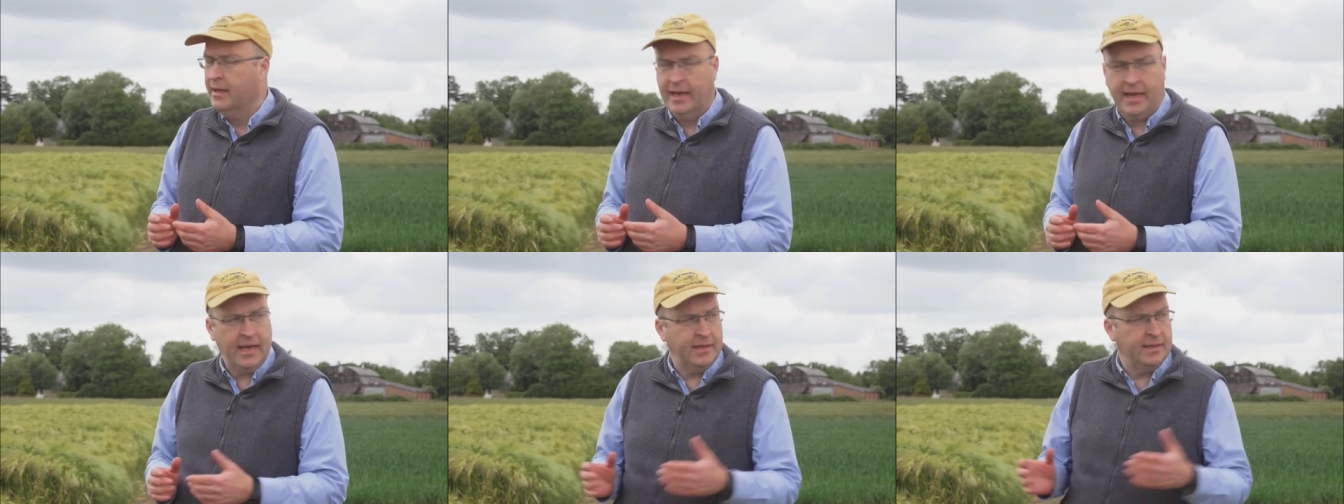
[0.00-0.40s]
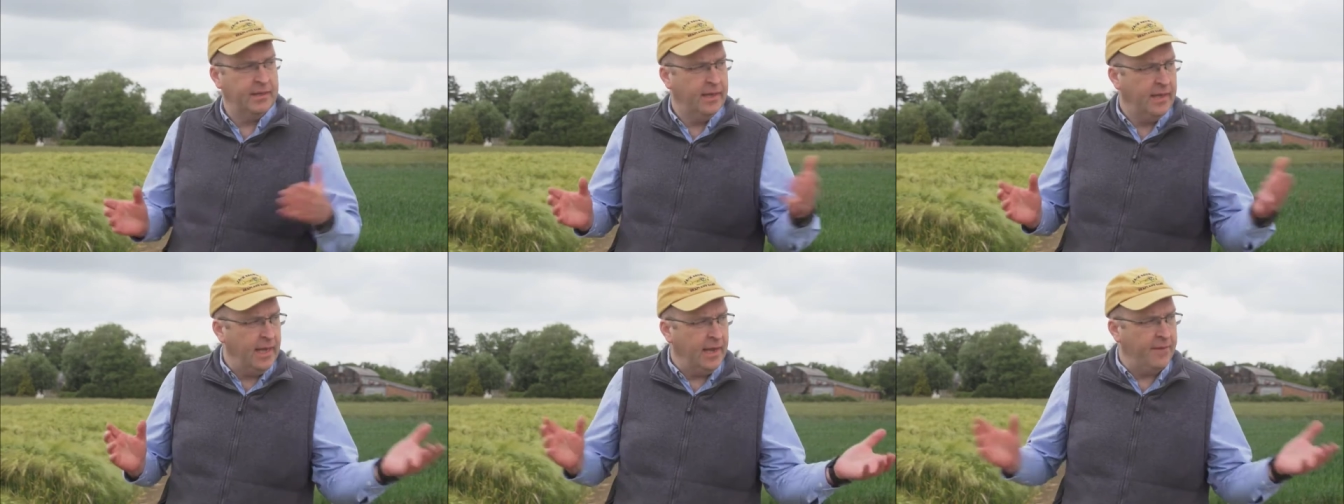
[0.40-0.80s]
And
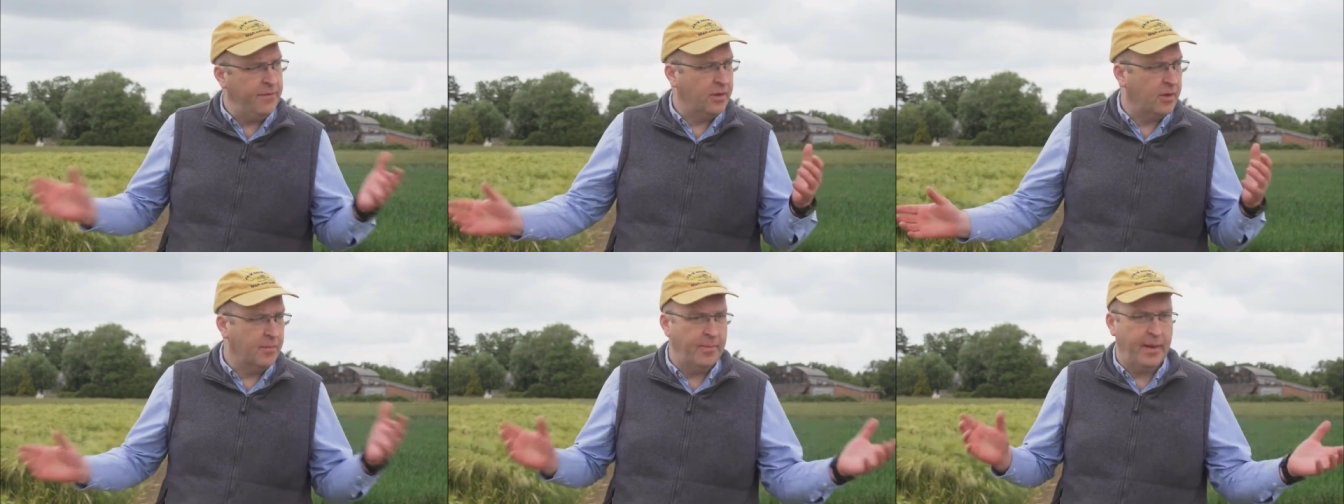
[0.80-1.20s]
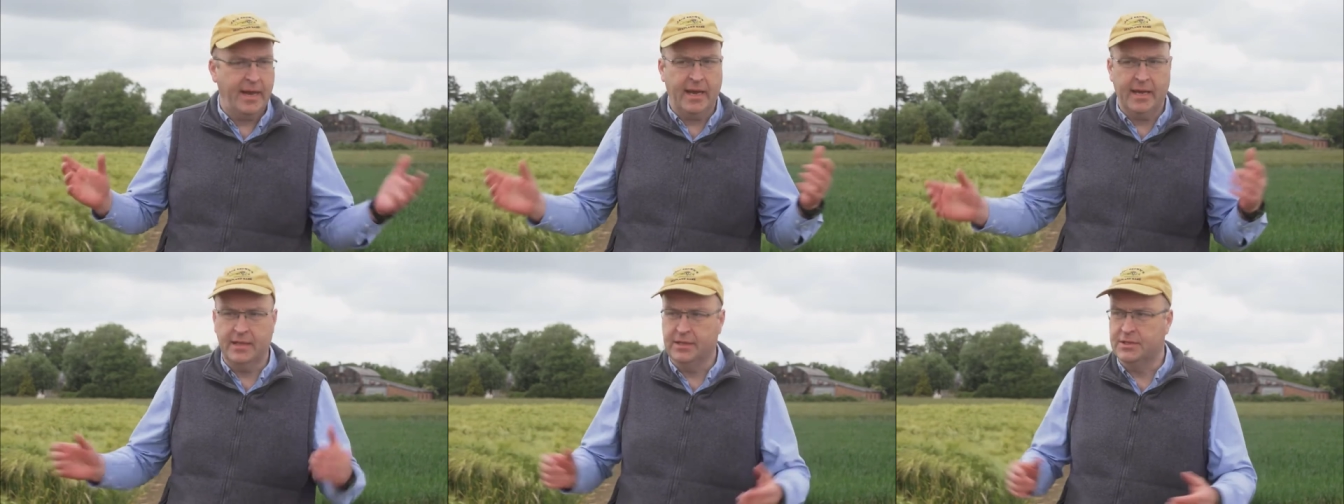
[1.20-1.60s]
if you
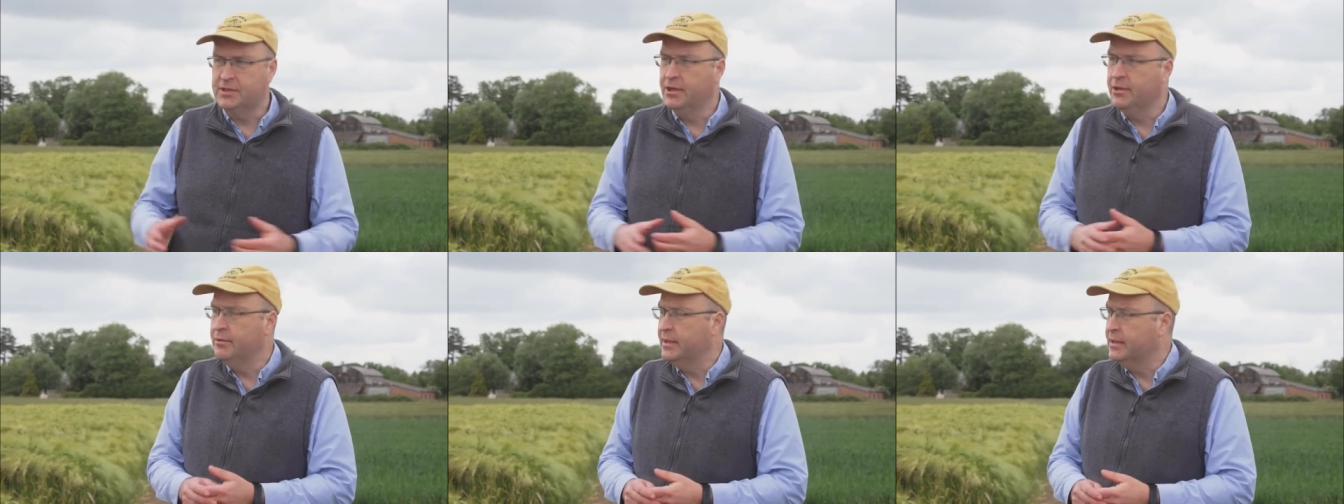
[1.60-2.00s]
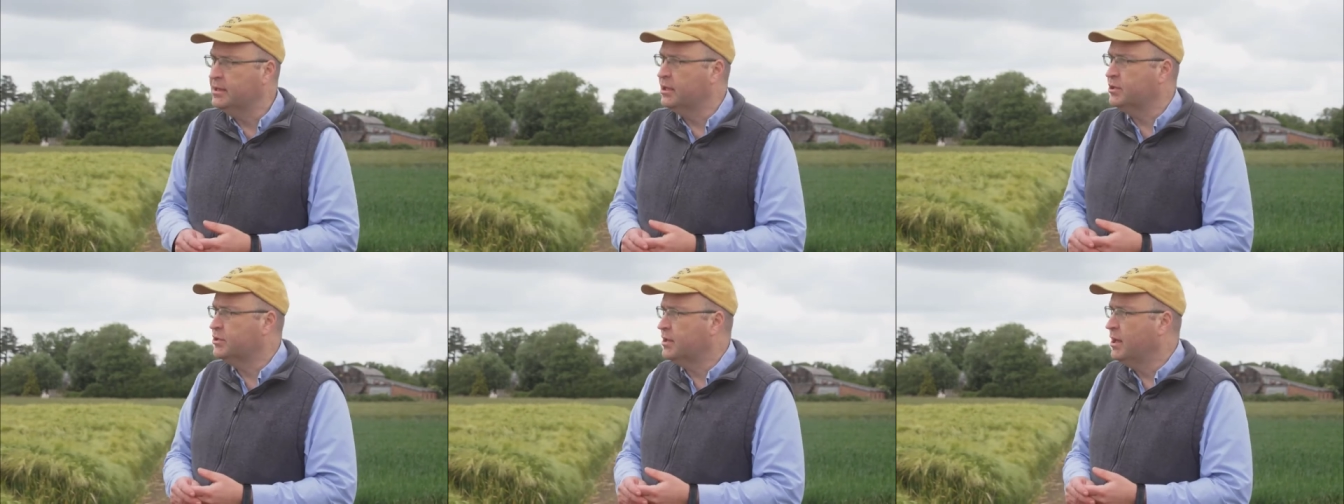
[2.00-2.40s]
compare the two, it
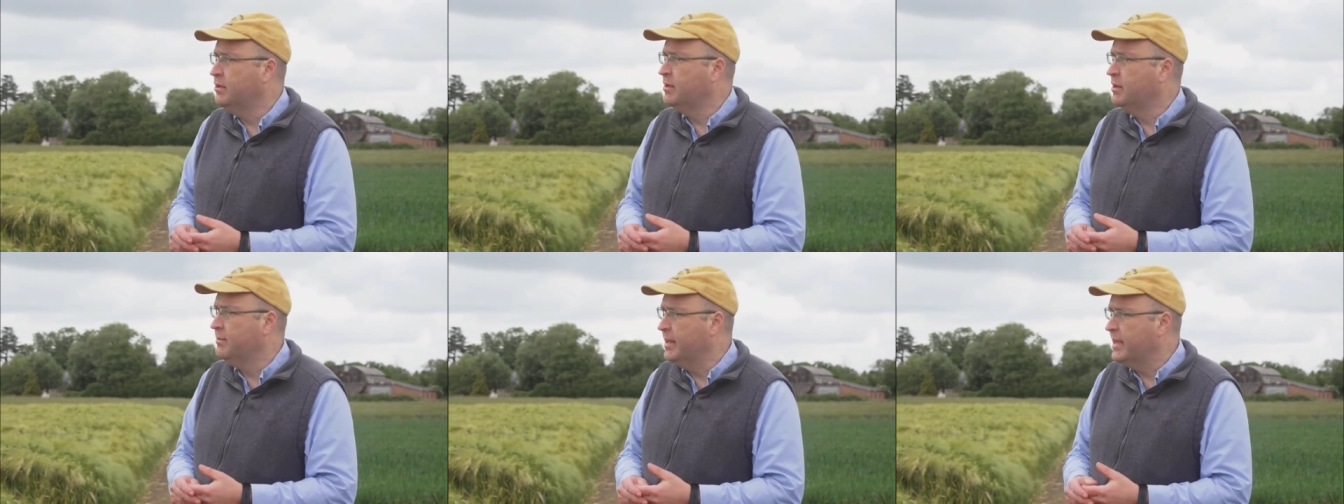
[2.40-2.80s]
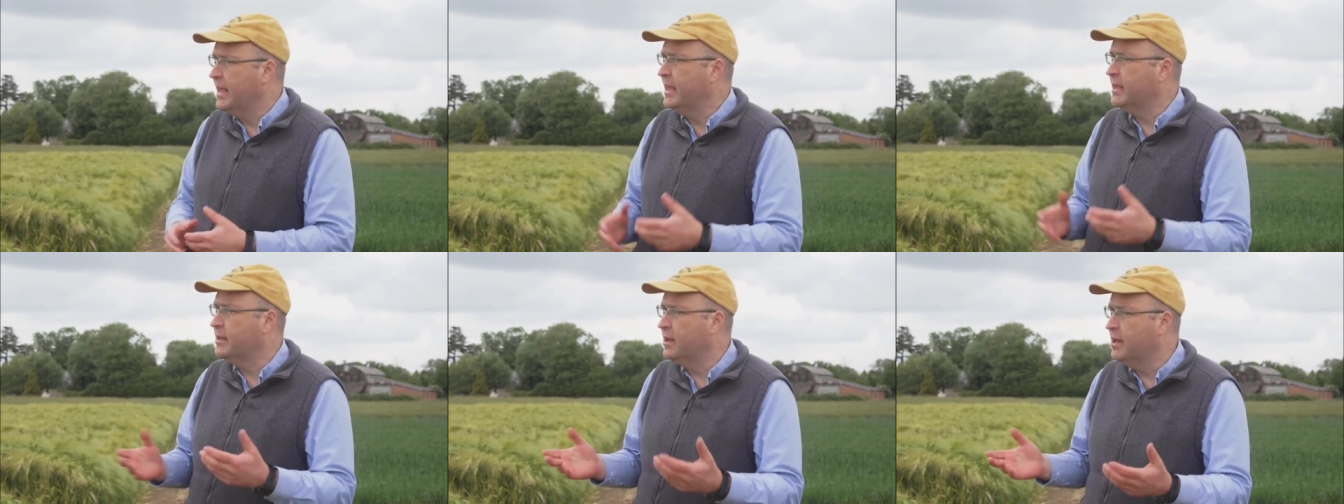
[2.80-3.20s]
does show that we
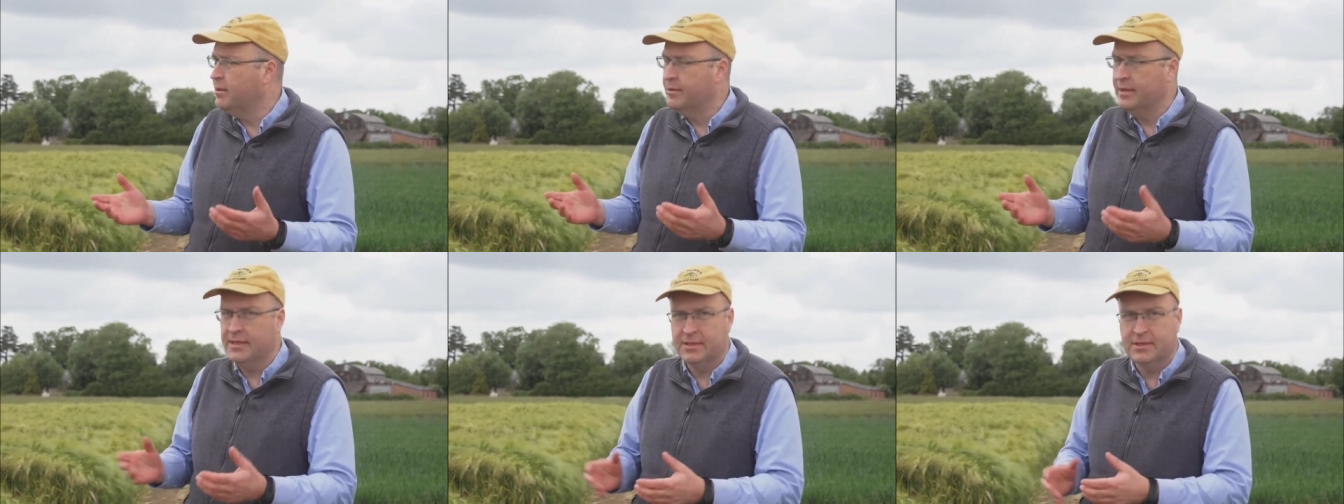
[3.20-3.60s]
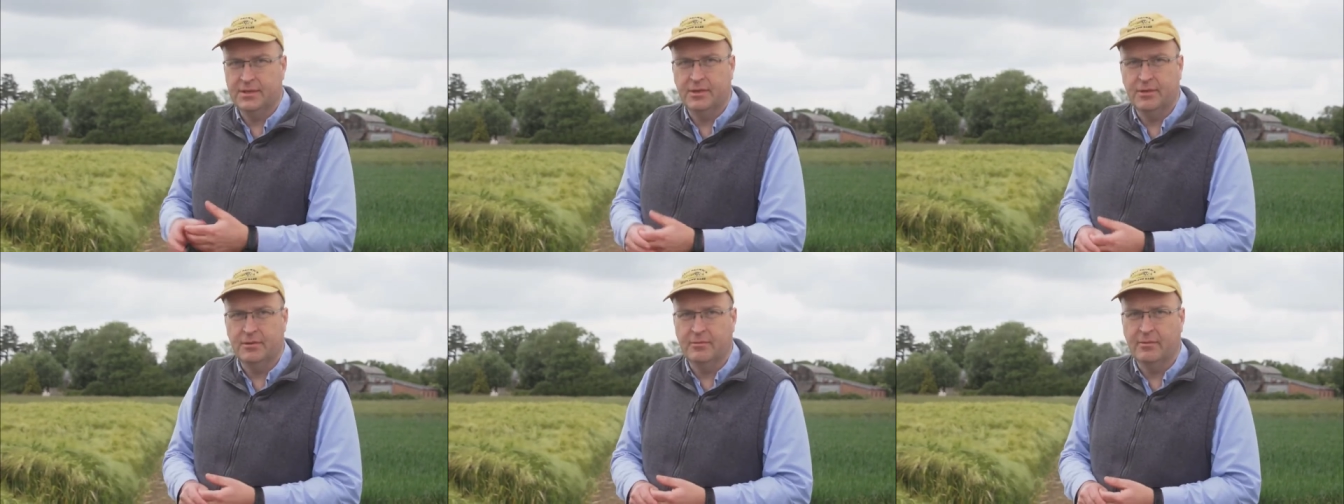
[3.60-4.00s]
can go
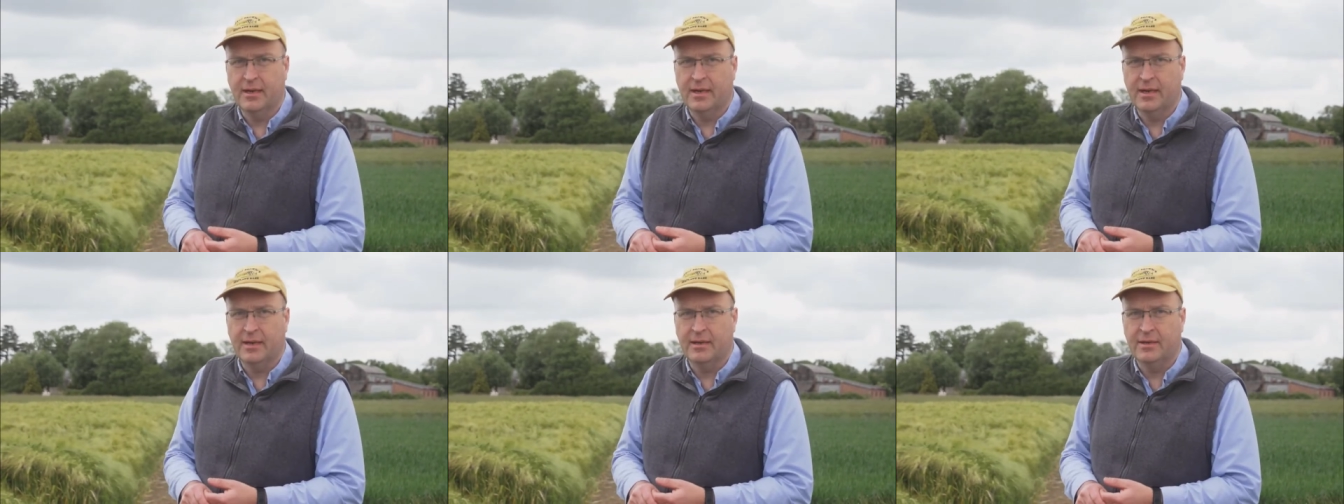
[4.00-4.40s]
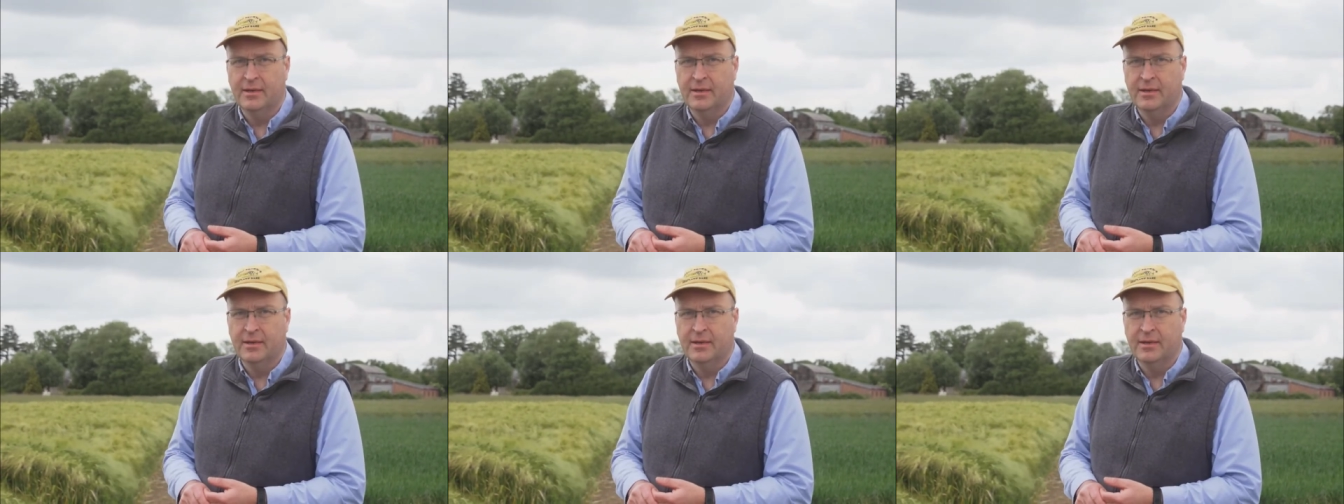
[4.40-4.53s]
into the